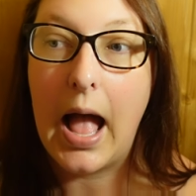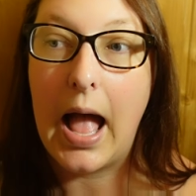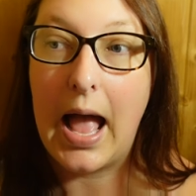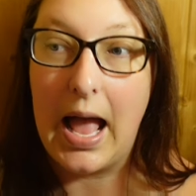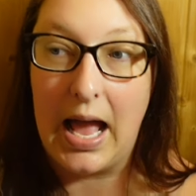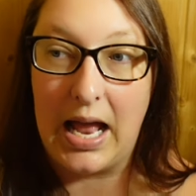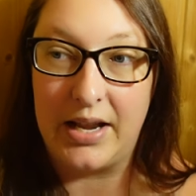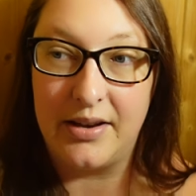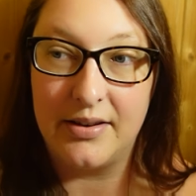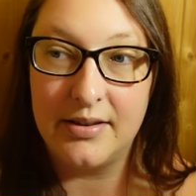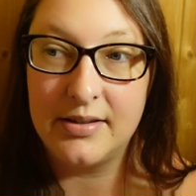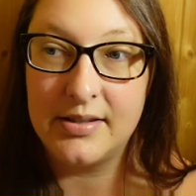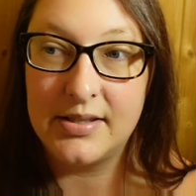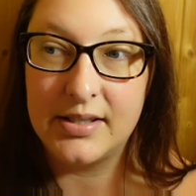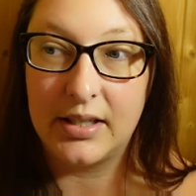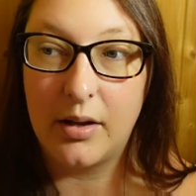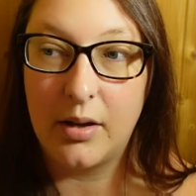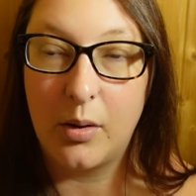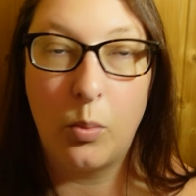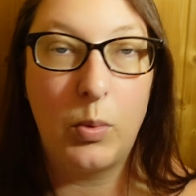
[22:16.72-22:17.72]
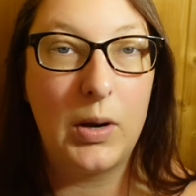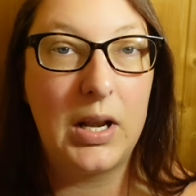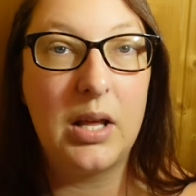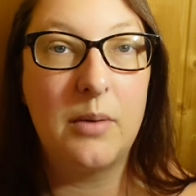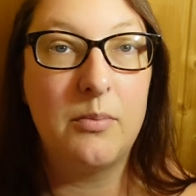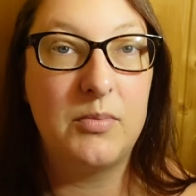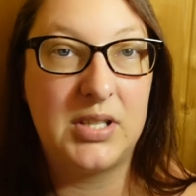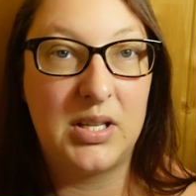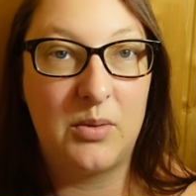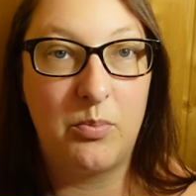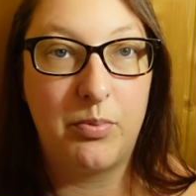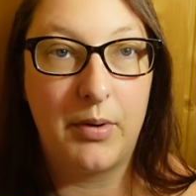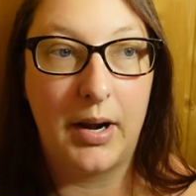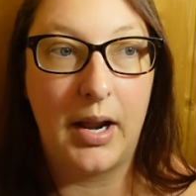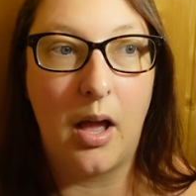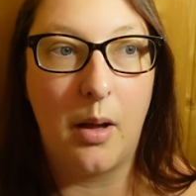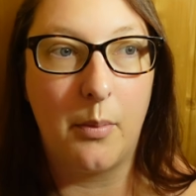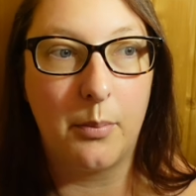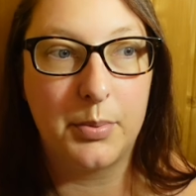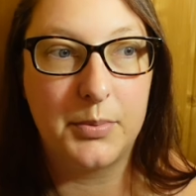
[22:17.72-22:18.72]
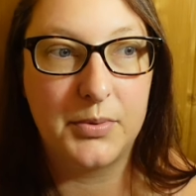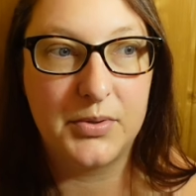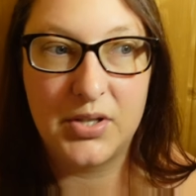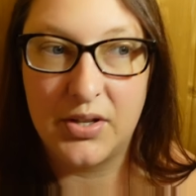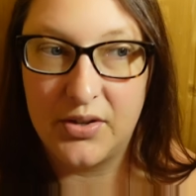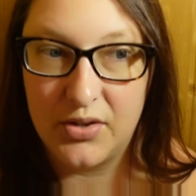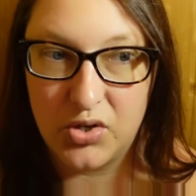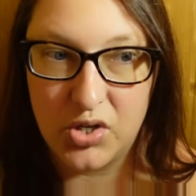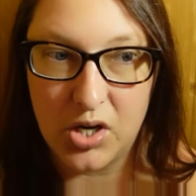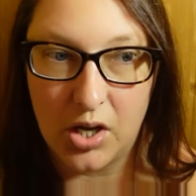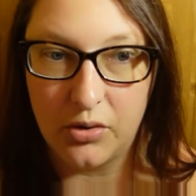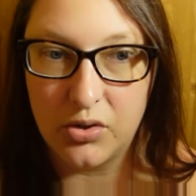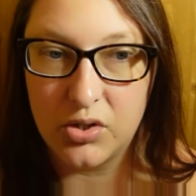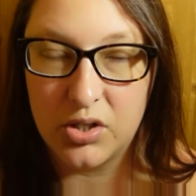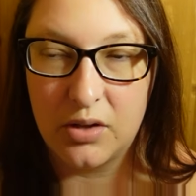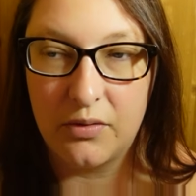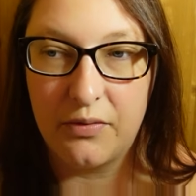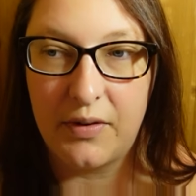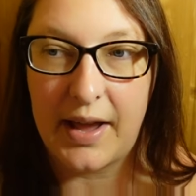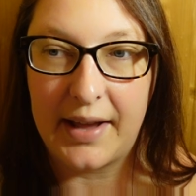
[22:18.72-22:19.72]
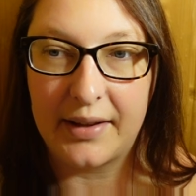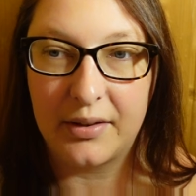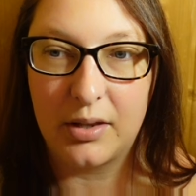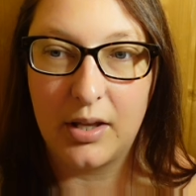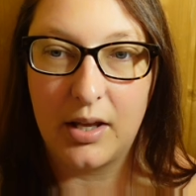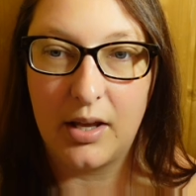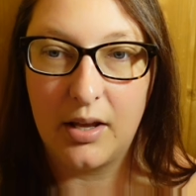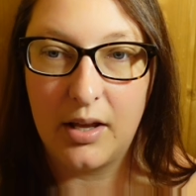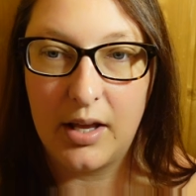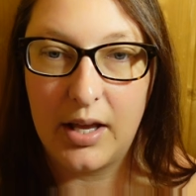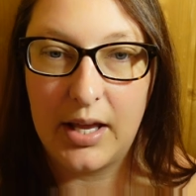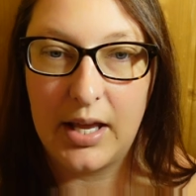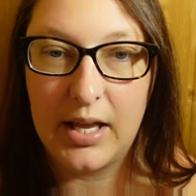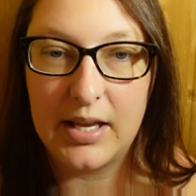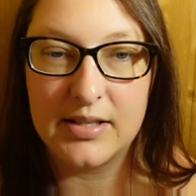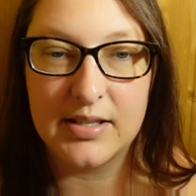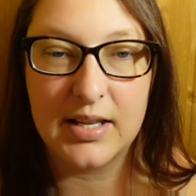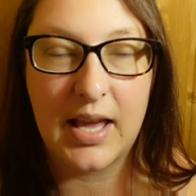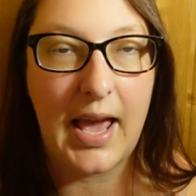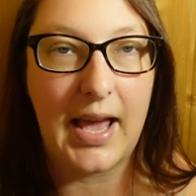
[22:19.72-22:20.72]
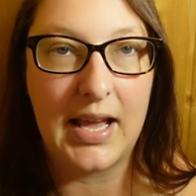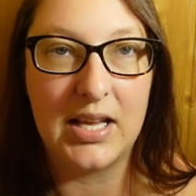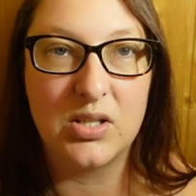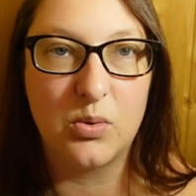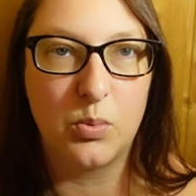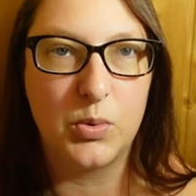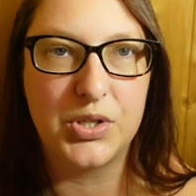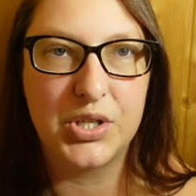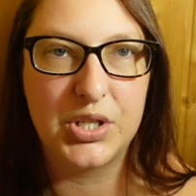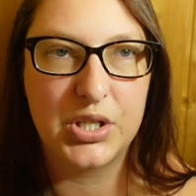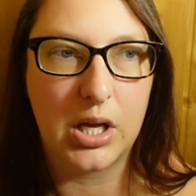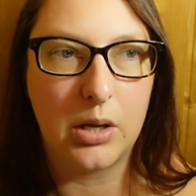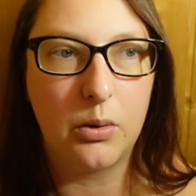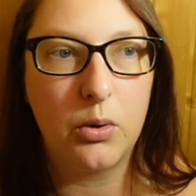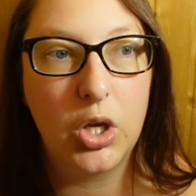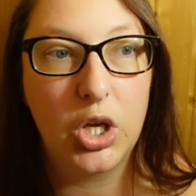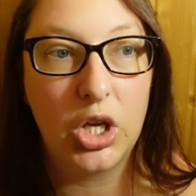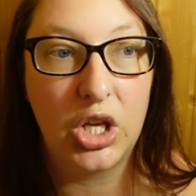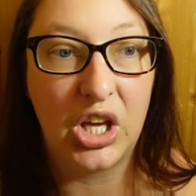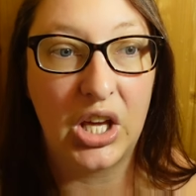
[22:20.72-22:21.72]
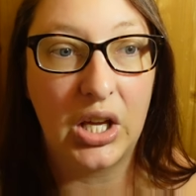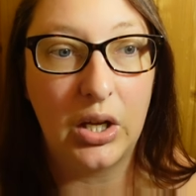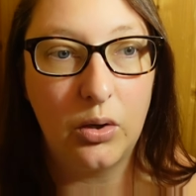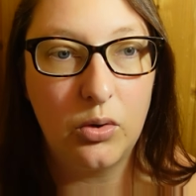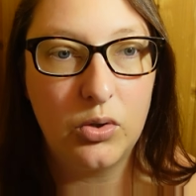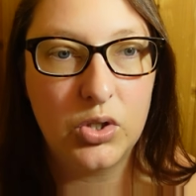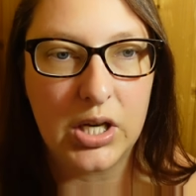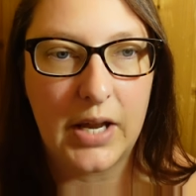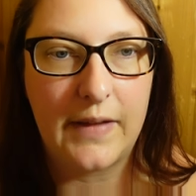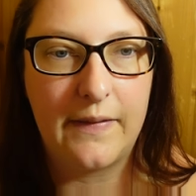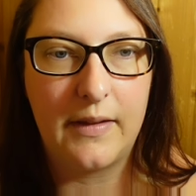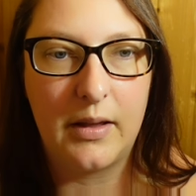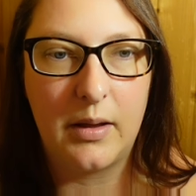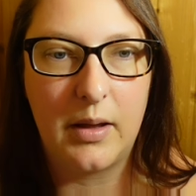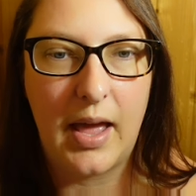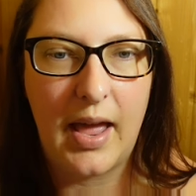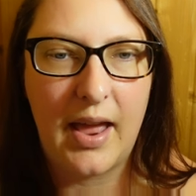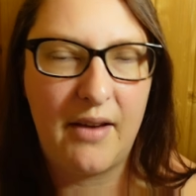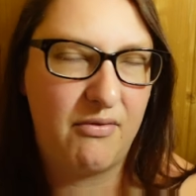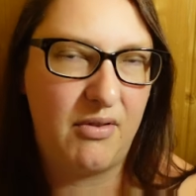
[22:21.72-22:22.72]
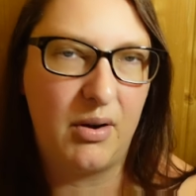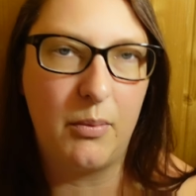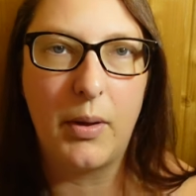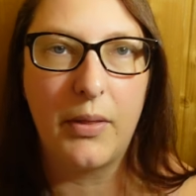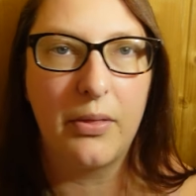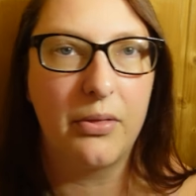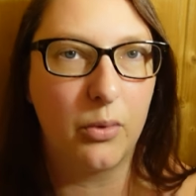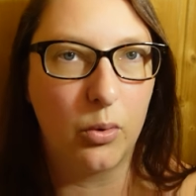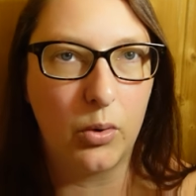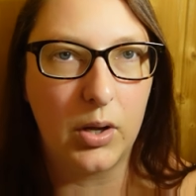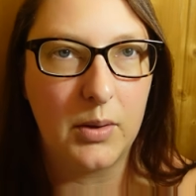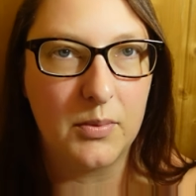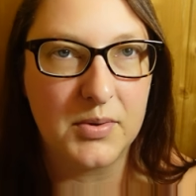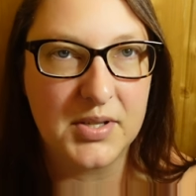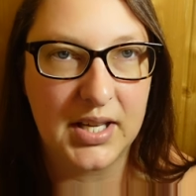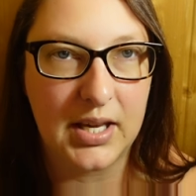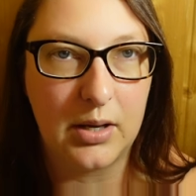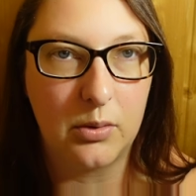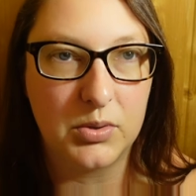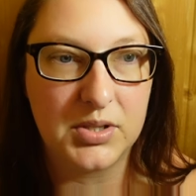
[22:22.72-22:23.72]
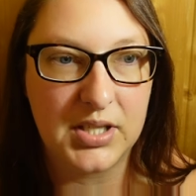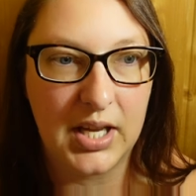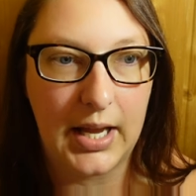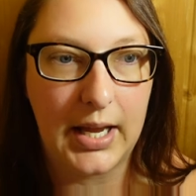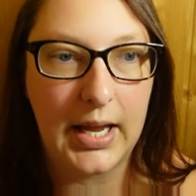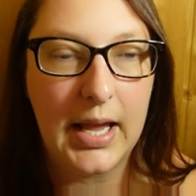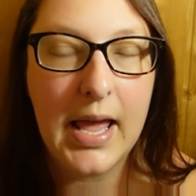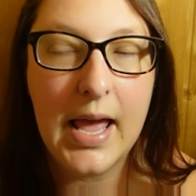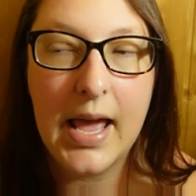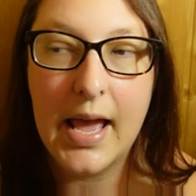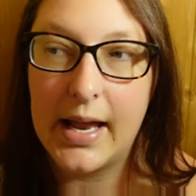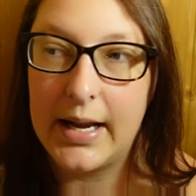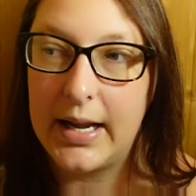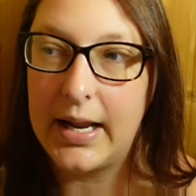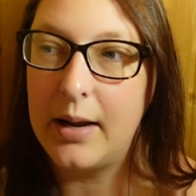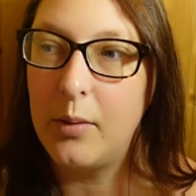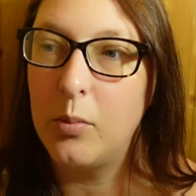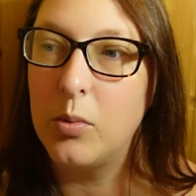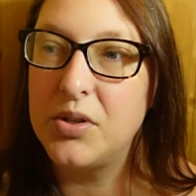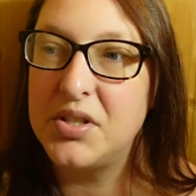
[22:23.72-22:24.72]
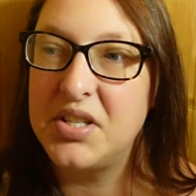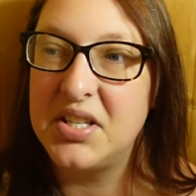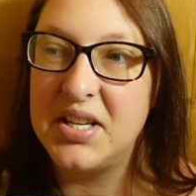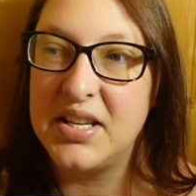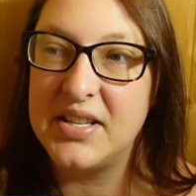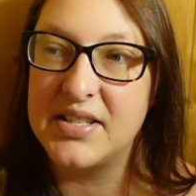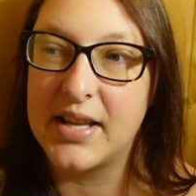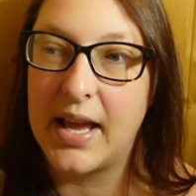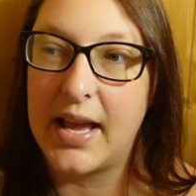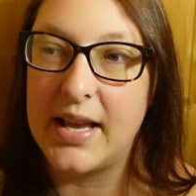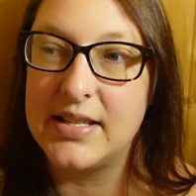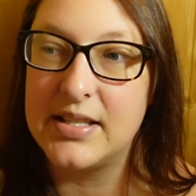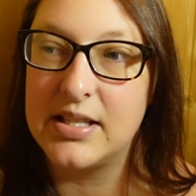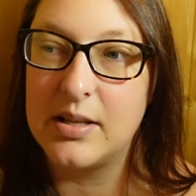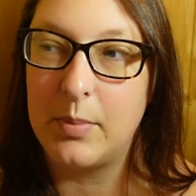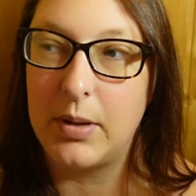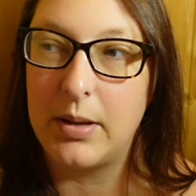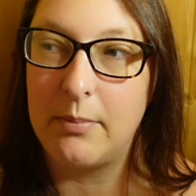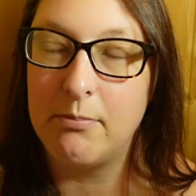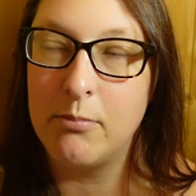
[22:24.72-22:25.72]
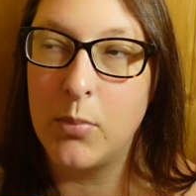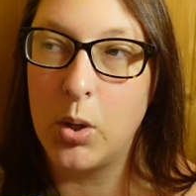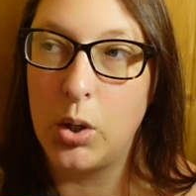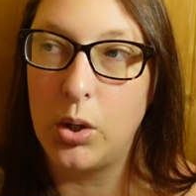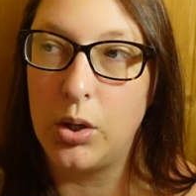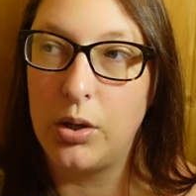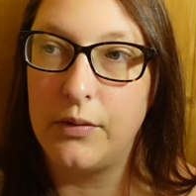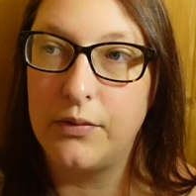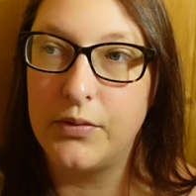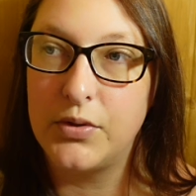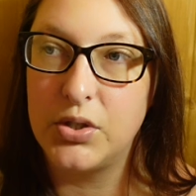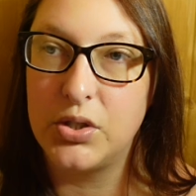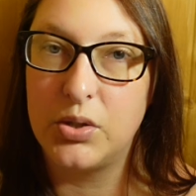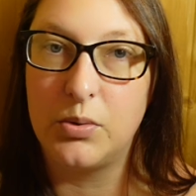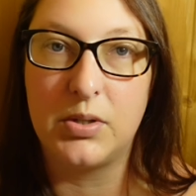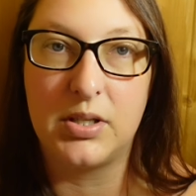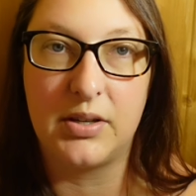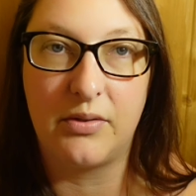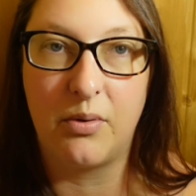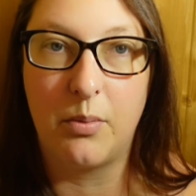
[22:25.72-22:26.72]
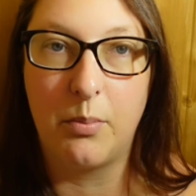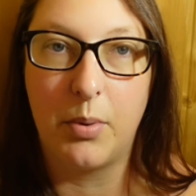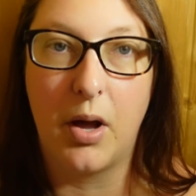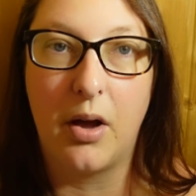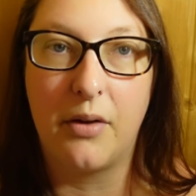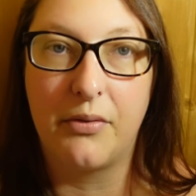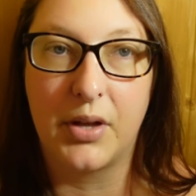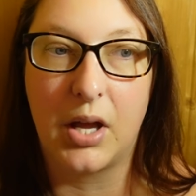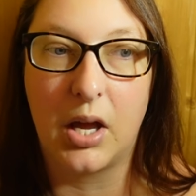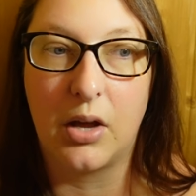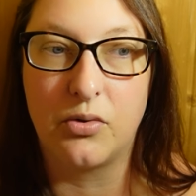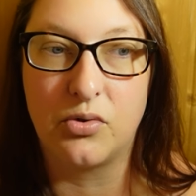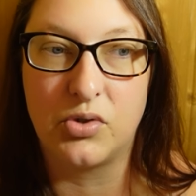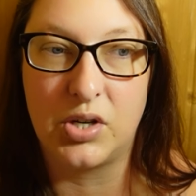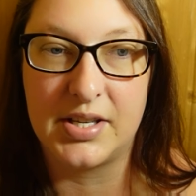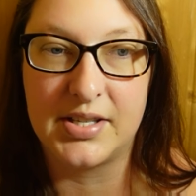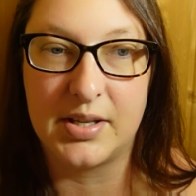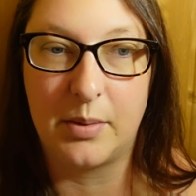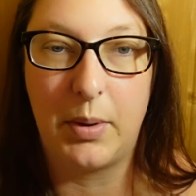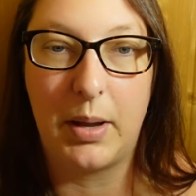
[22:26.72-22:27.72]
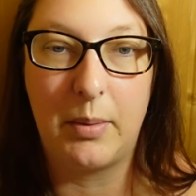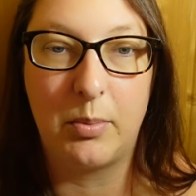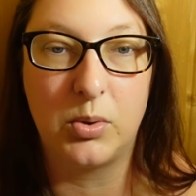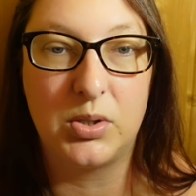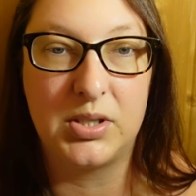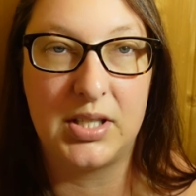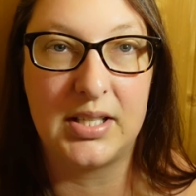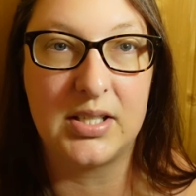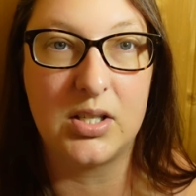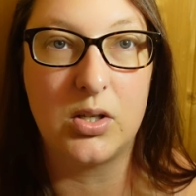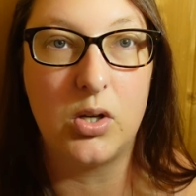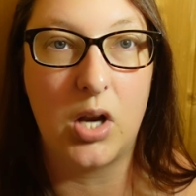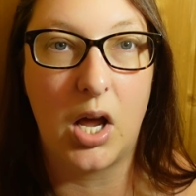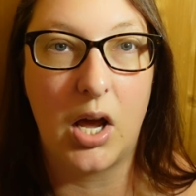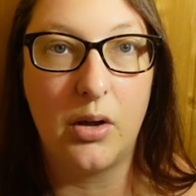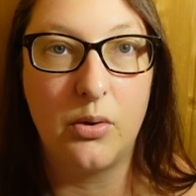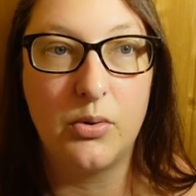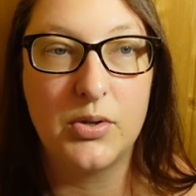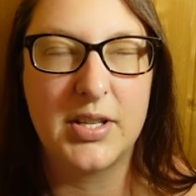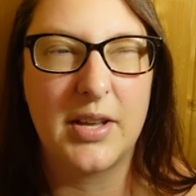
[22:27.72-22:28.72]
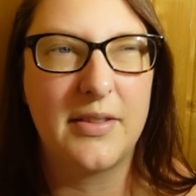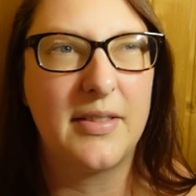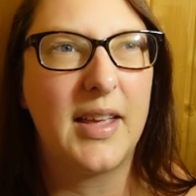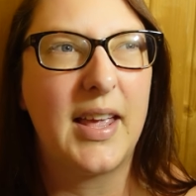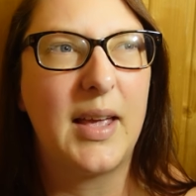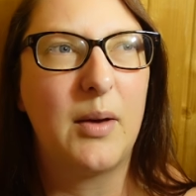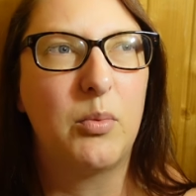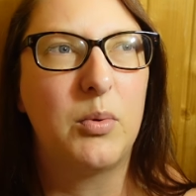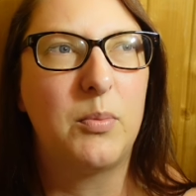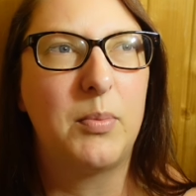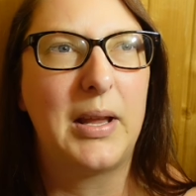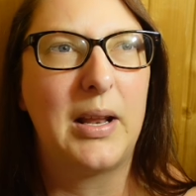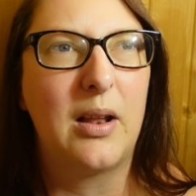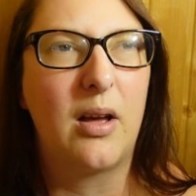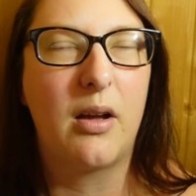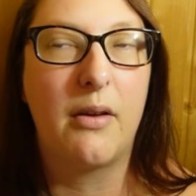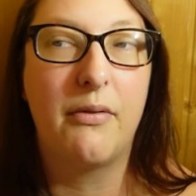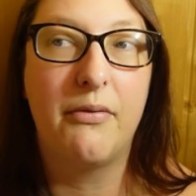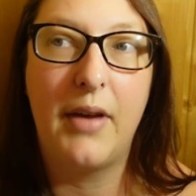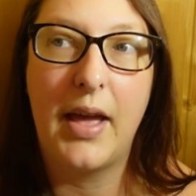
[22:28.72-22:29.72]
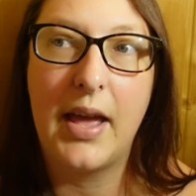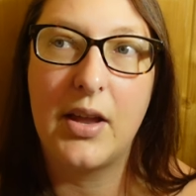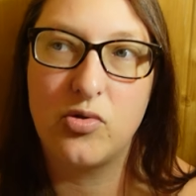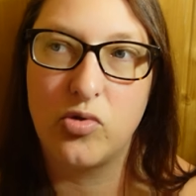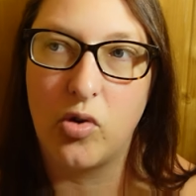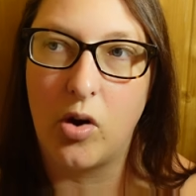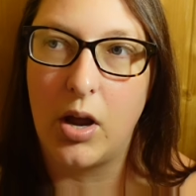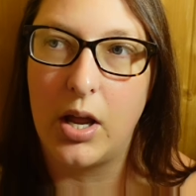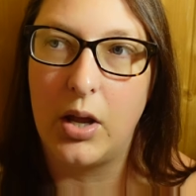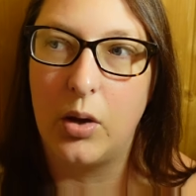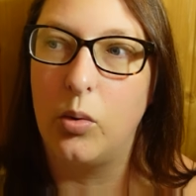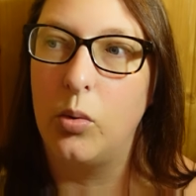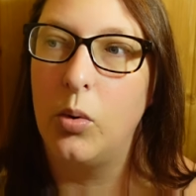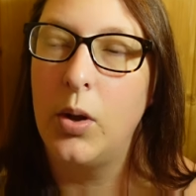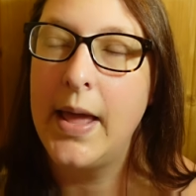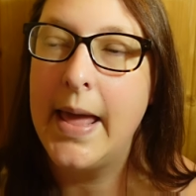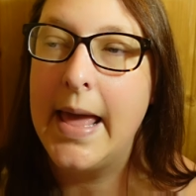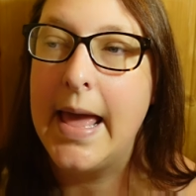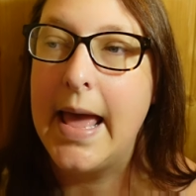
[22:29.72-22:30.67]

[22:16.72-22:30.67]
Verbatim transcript: And William did bring up to the judge the fact that his case was so huge and that everyone thought he was guilty. And he wanted his case to be moved to a different part of the country so people didn't know, so that it would be like a fair trial